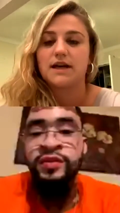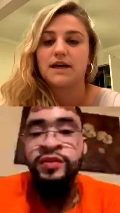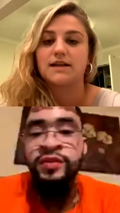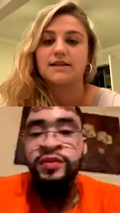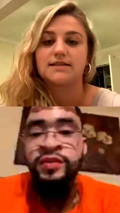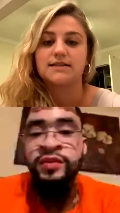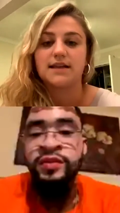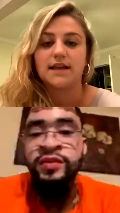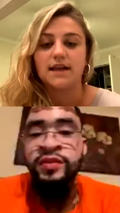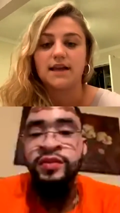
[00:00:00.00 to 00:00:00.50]
Speaker 1: of
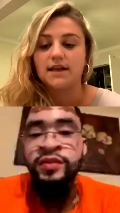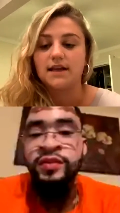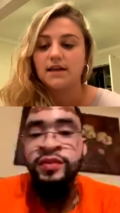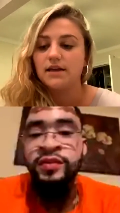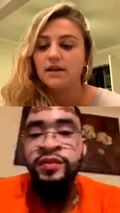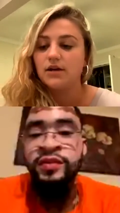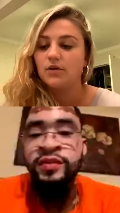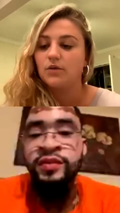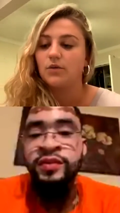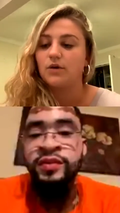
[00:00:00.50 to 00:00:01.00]
take
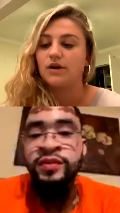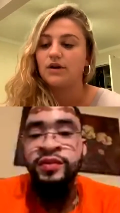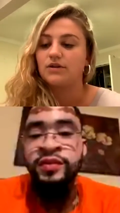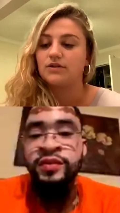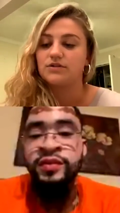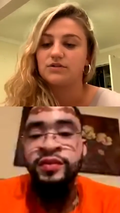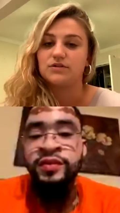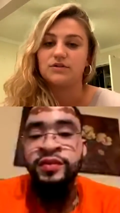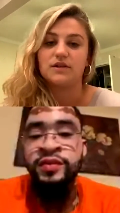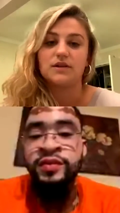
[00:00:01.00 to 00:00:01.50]
what you're
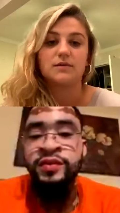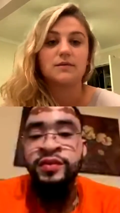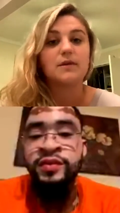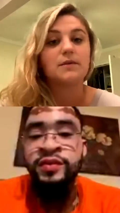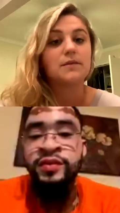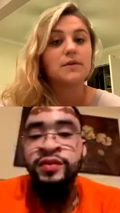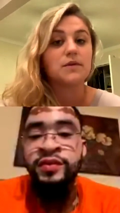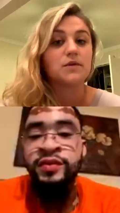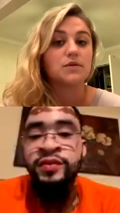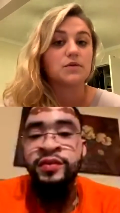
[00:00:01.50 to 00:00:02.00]
doing?
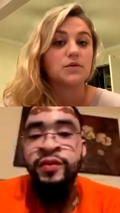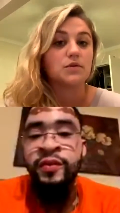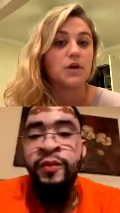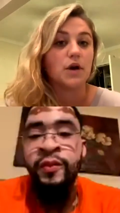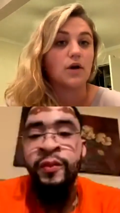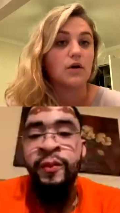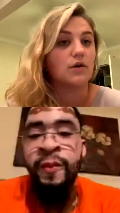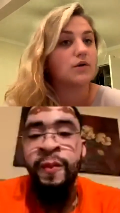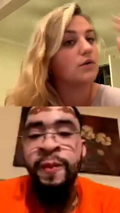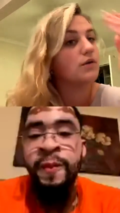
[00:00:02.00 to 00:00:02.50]
Maybe you
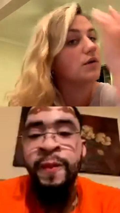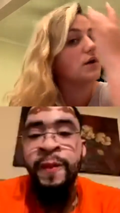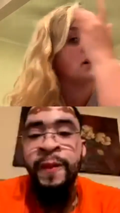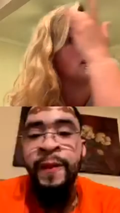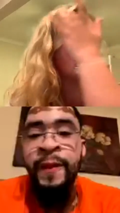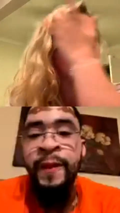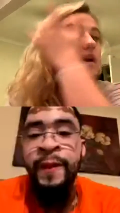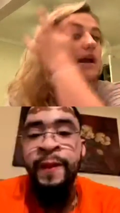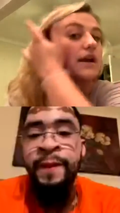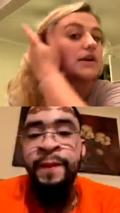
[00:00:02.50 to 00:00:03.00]
go
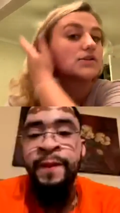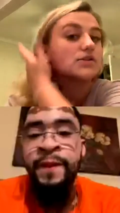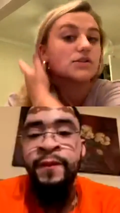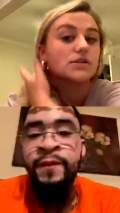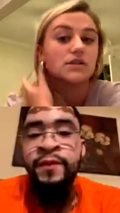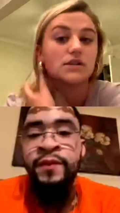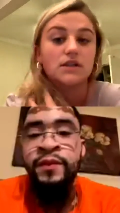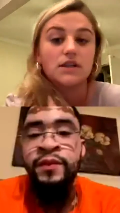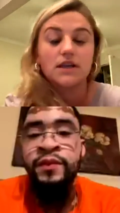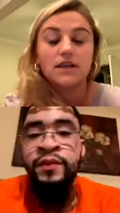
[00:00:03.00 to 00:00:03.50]

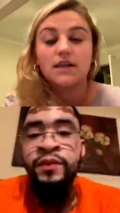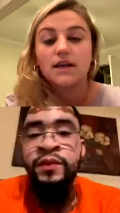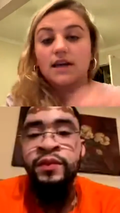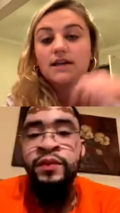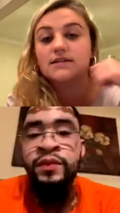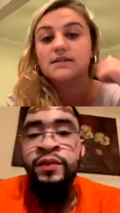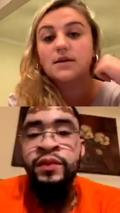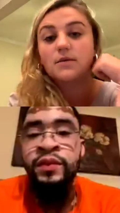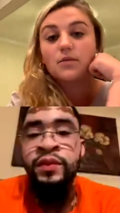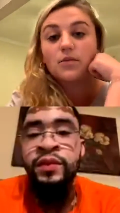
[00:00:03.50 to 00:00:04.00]
internationally
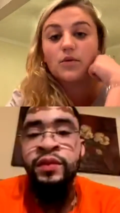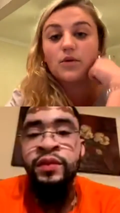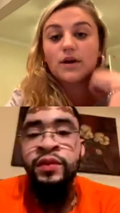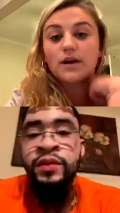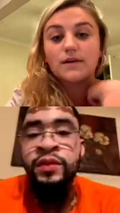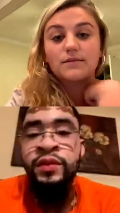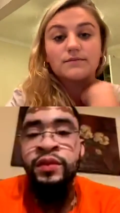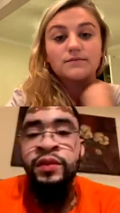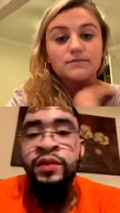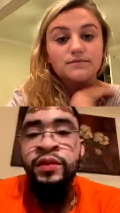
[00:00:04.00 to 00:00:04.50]
at some
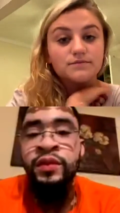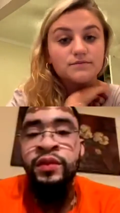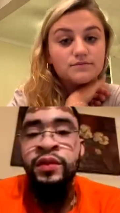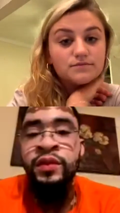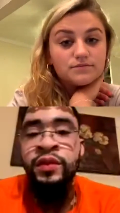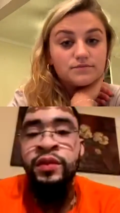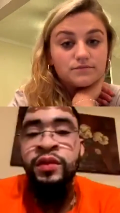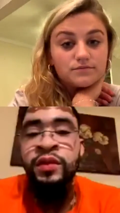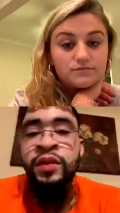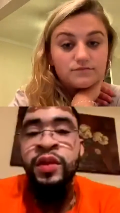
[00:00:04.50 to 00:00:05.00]
point?
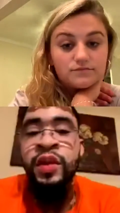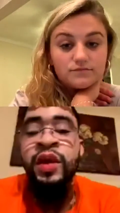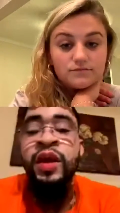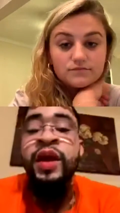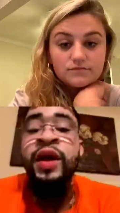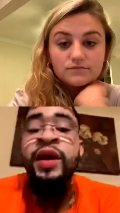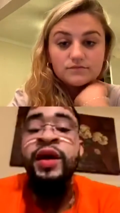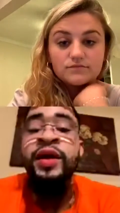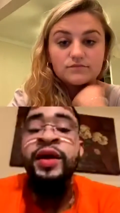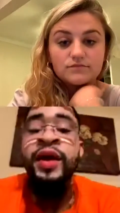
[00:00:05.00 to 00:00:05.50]

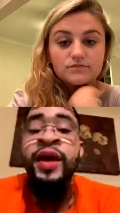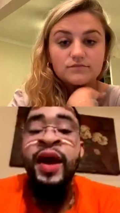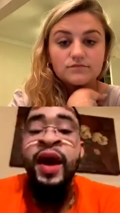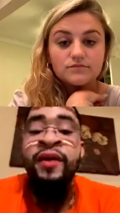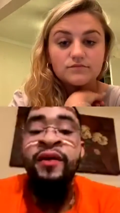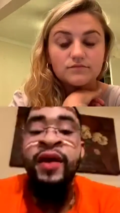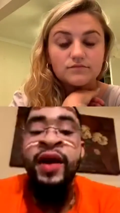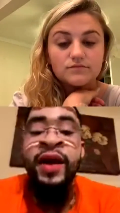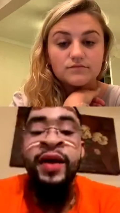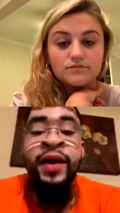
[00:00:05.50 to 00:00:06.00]
Speaker 2: Yeah,
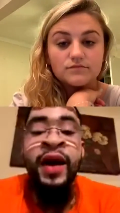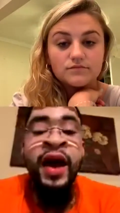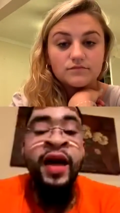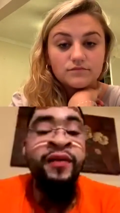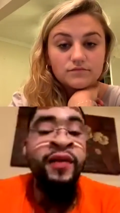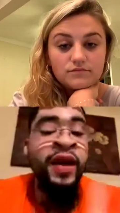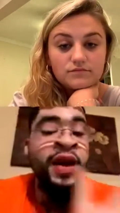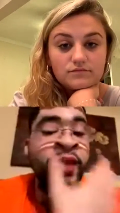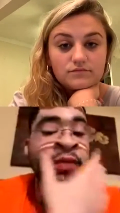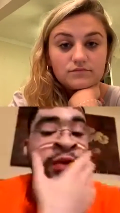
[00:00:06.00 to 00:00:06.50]
I've had
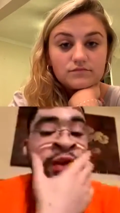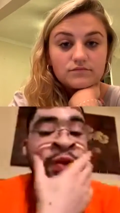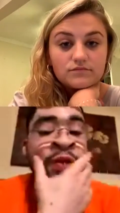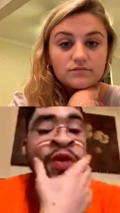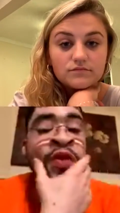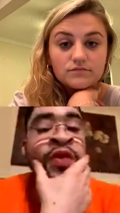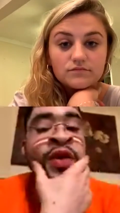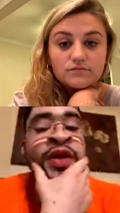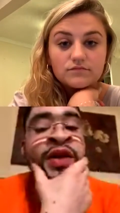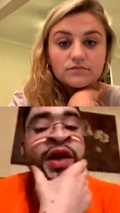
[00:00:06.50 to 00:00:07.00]
I've had people
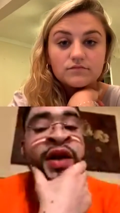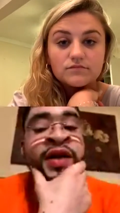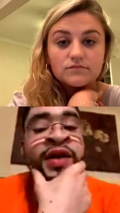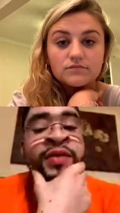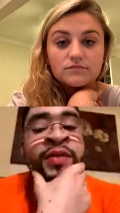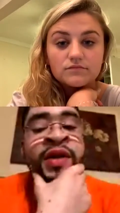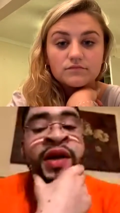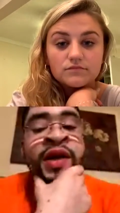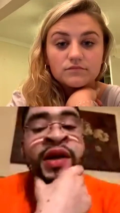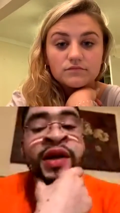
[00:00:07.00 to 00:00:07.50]
reach out to
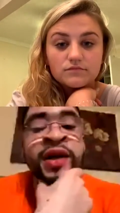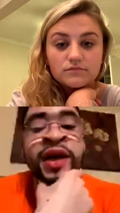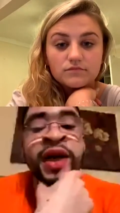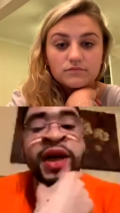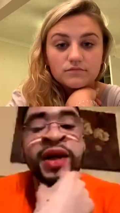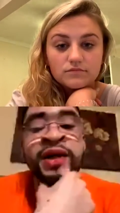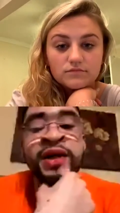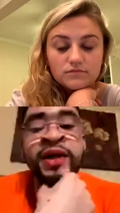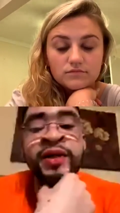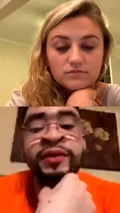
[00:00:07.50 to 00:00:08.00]
me
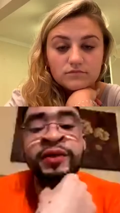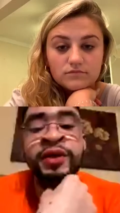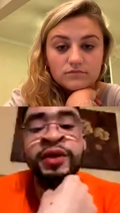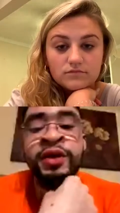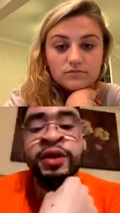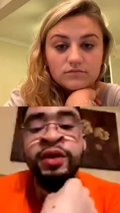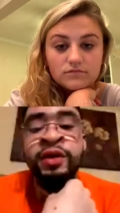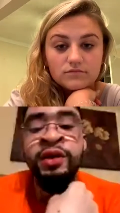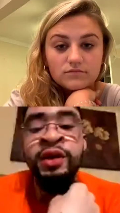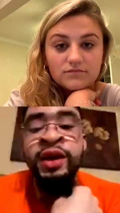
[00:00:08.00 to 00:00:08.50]
internationally for
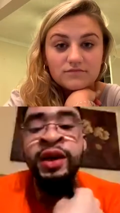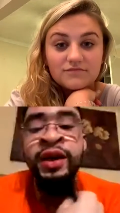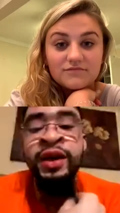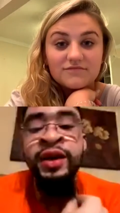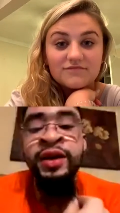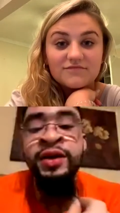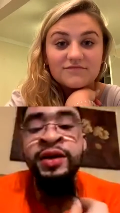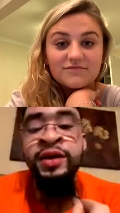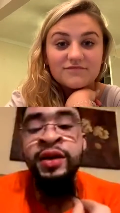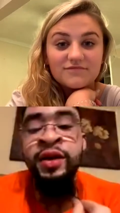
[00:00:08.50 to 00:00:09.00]
certain
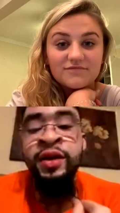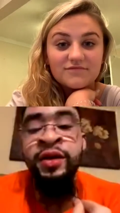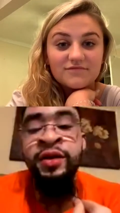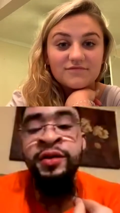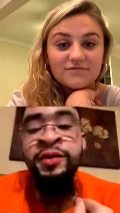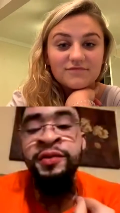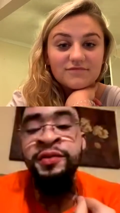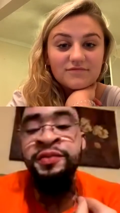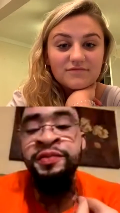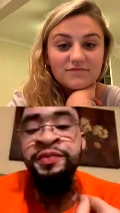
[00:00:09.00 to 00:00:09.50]
things.
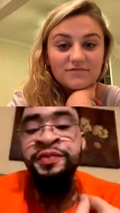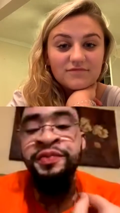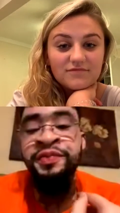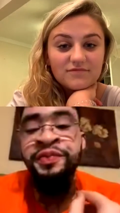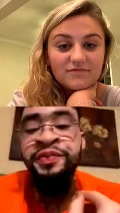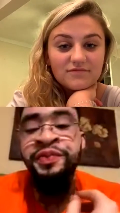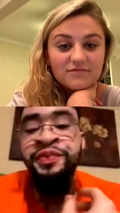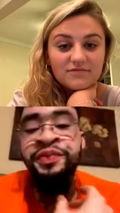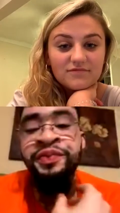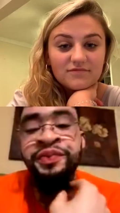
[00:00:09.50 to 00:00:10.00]
Um,
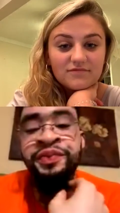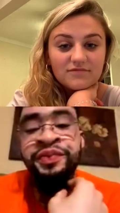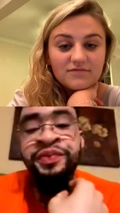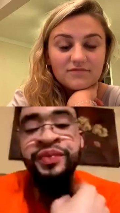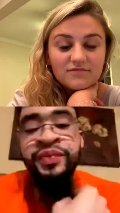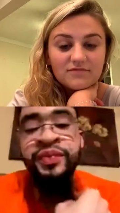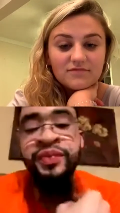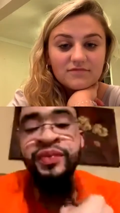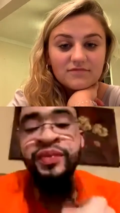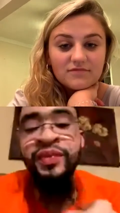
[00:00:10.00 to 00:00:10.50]

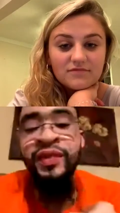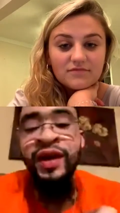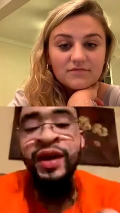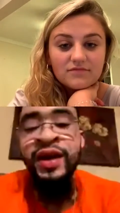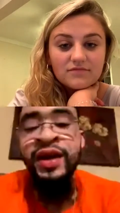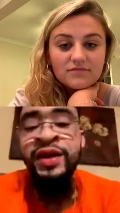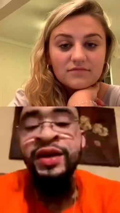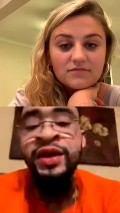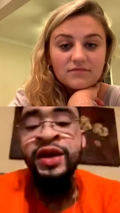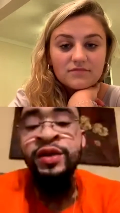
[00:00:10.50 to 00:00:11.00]

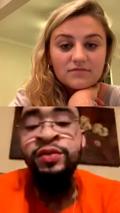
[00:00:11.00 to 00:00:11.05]
it's just